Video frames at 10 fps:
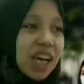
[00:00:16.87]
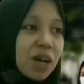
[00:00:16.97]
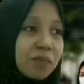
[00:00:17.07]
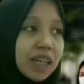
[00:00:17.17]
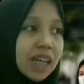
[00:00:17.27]

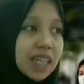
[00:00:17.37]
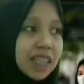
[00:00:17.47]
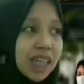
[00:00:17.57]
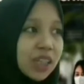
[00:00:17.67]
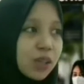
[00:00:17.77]
Might I
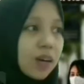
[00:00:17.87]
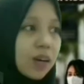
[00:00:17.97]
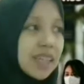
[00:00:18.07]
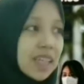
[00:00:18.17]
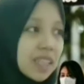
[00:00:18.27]
check your
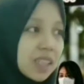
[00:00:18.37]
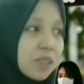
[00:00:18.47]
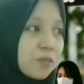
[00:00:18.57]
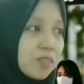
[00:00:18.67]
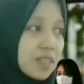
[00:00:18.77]
identity
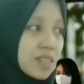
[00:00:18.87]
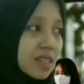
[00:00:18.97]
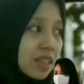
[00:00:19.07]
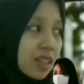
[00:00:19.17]
first?